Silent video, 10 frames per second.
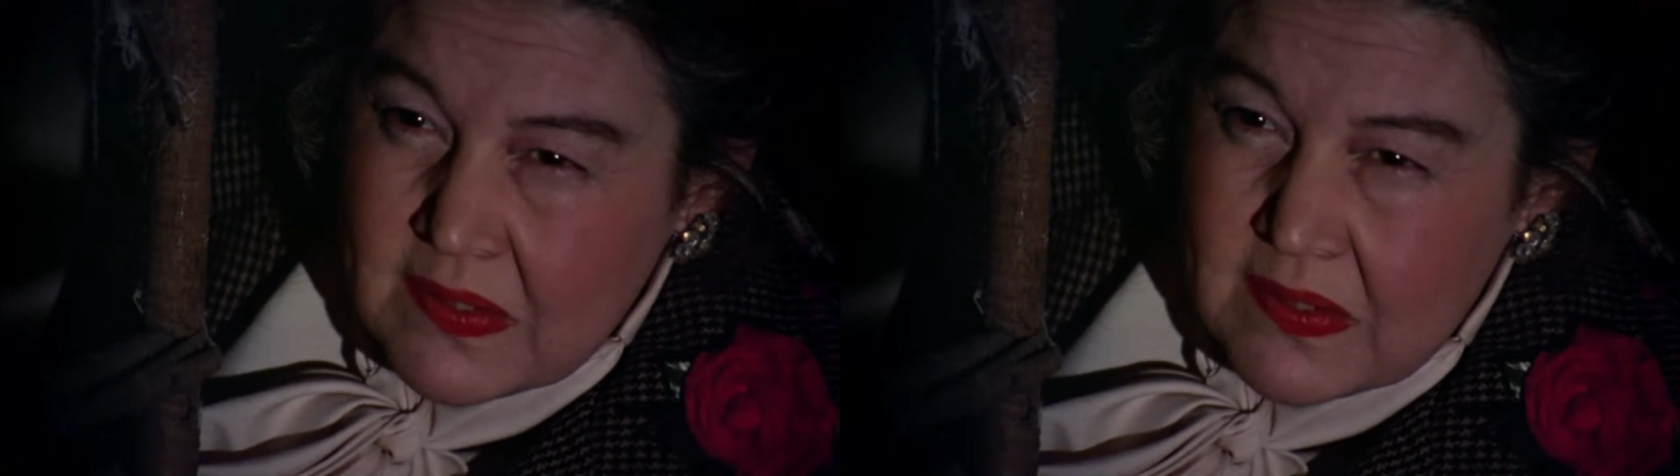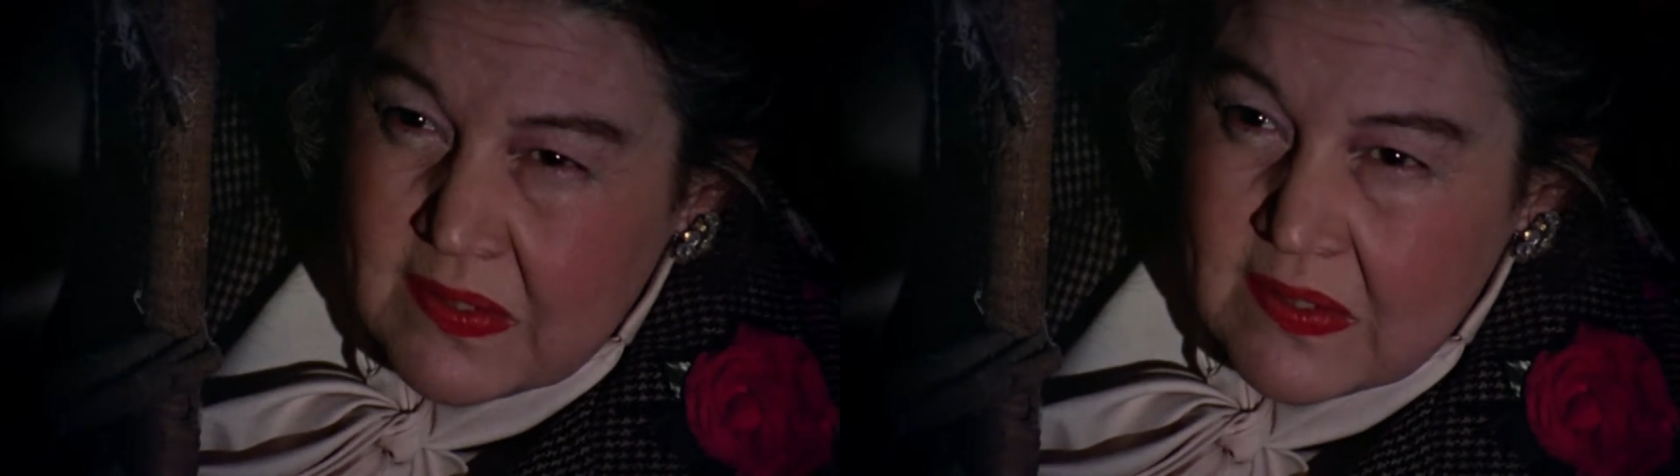
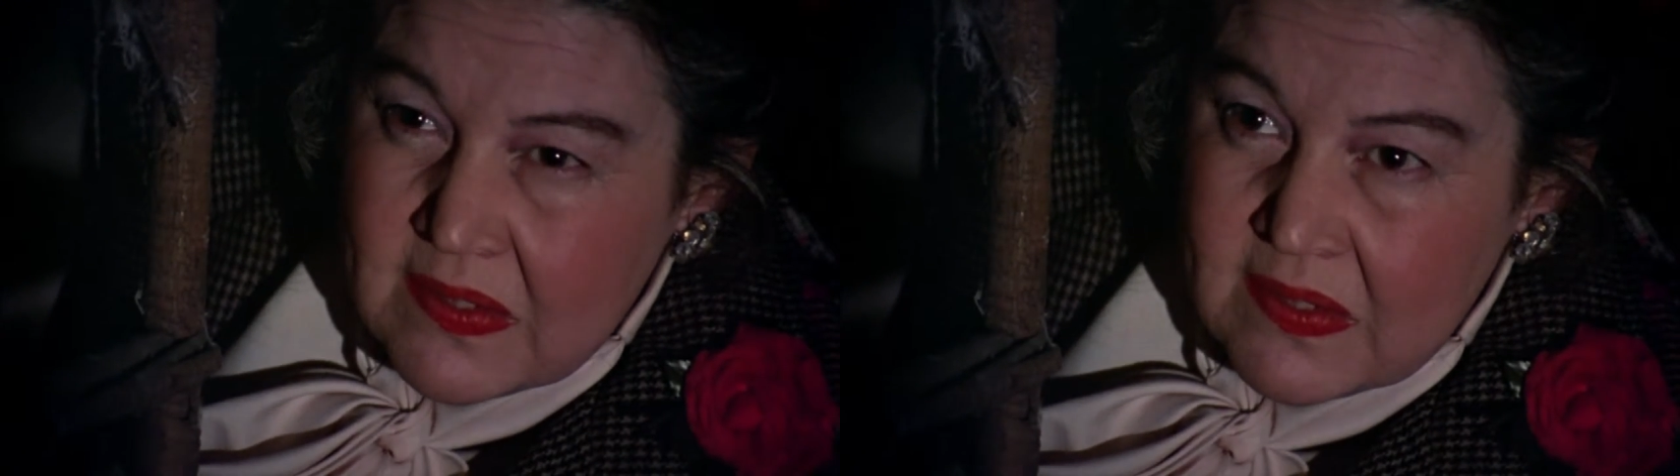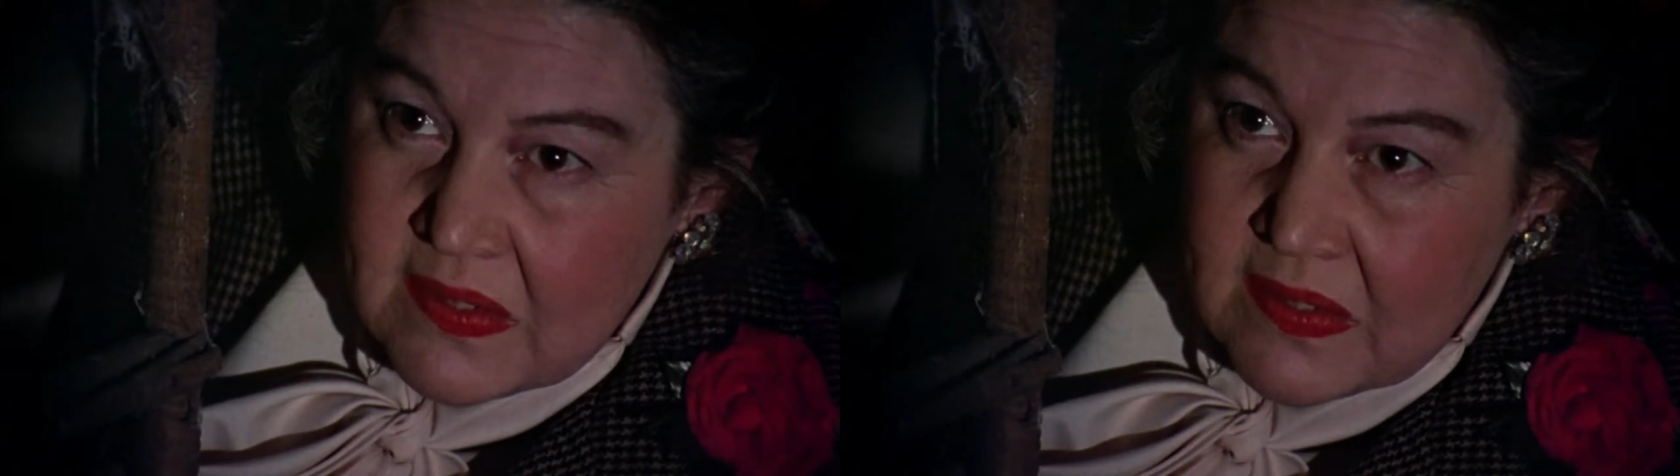more
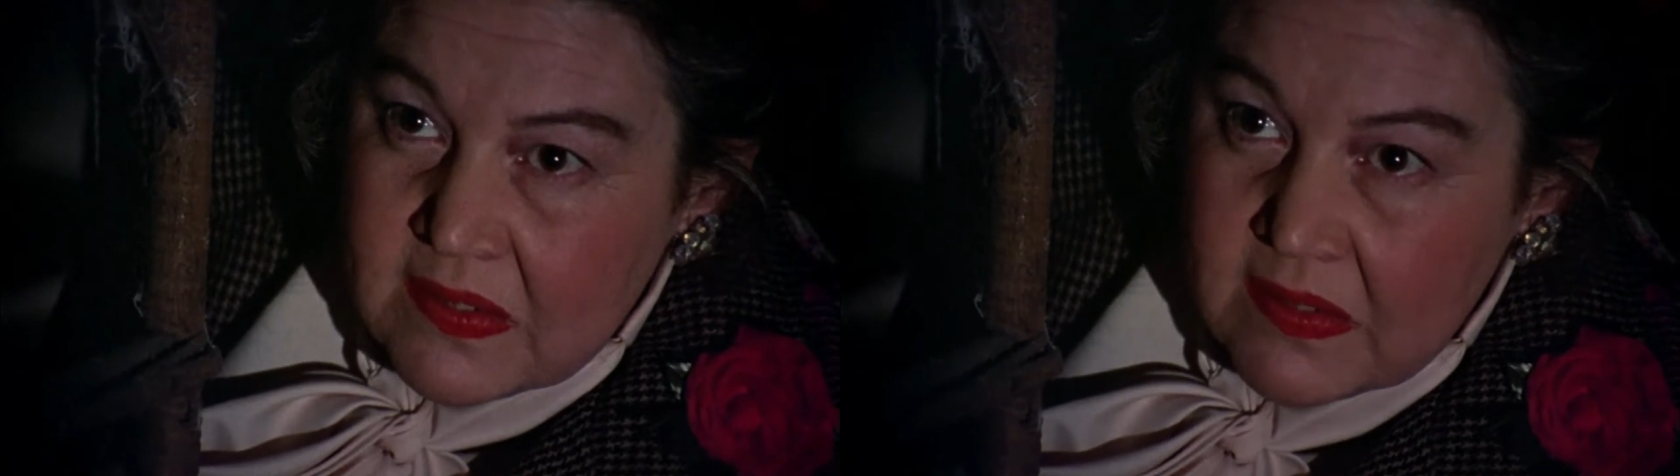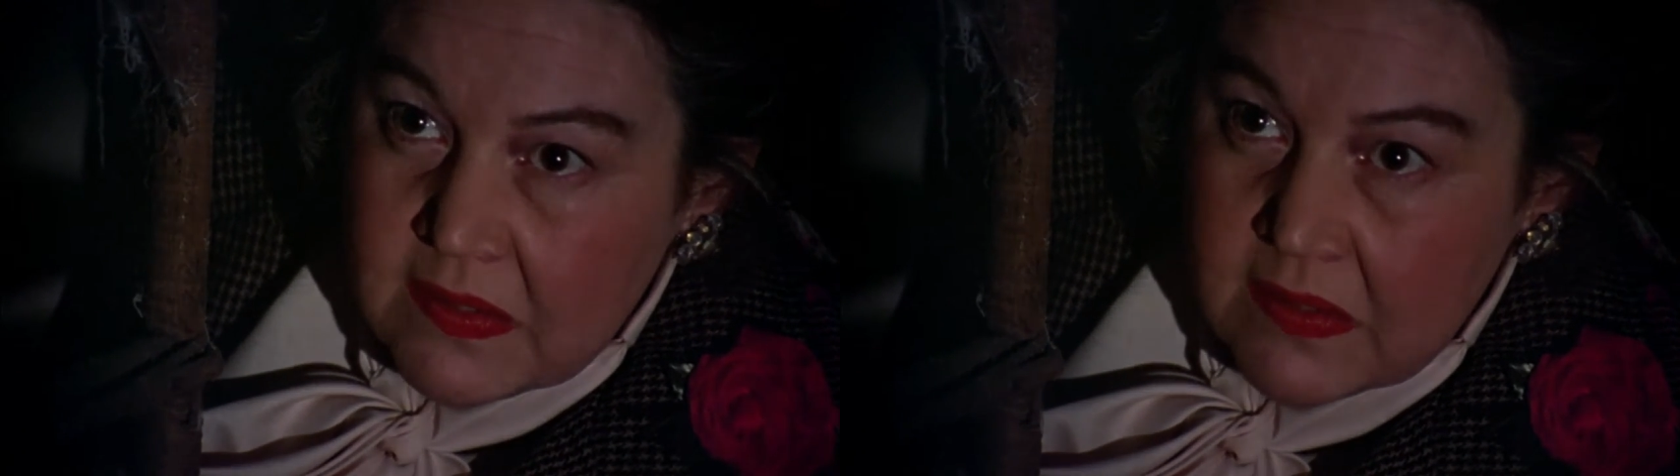intimate
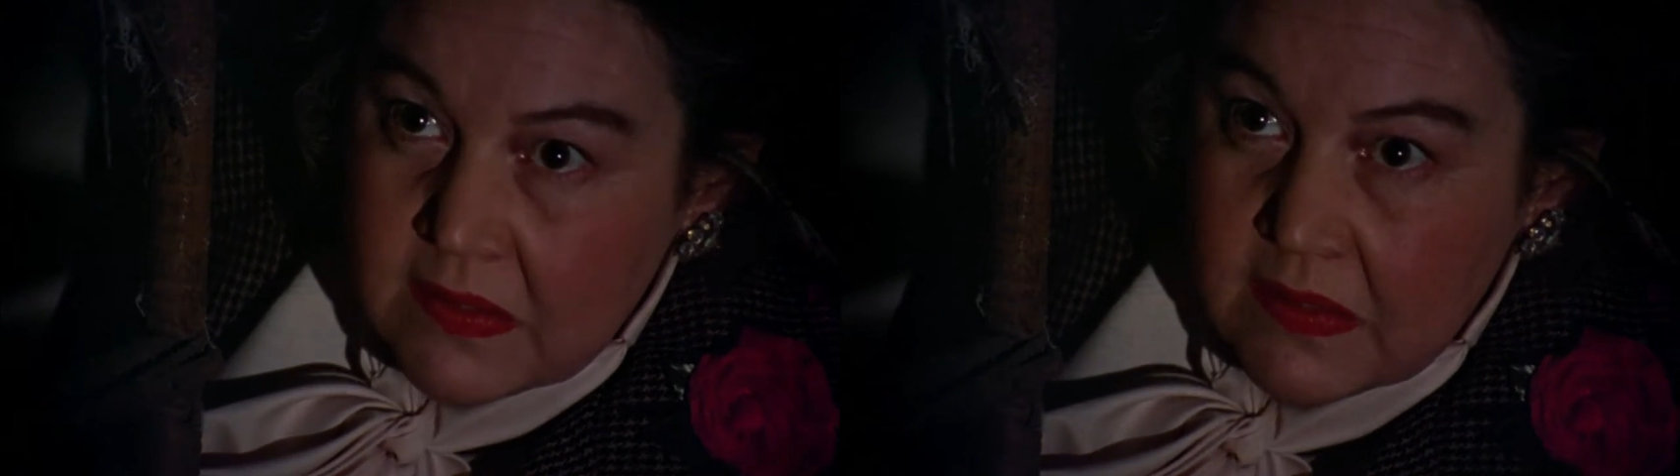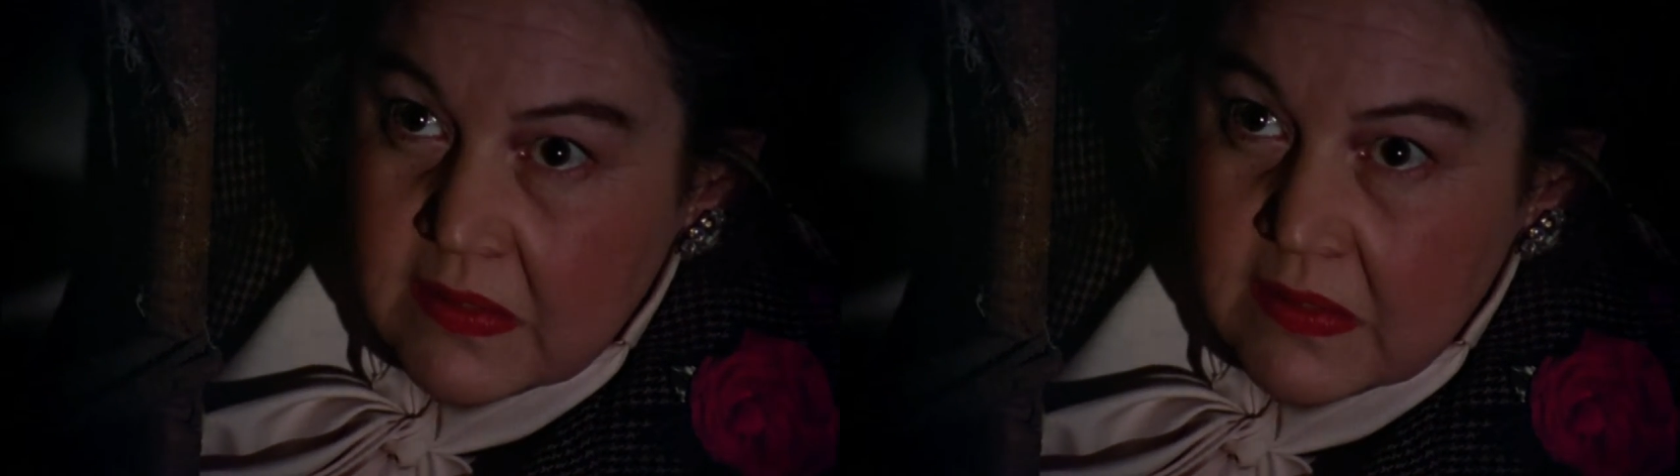approach on the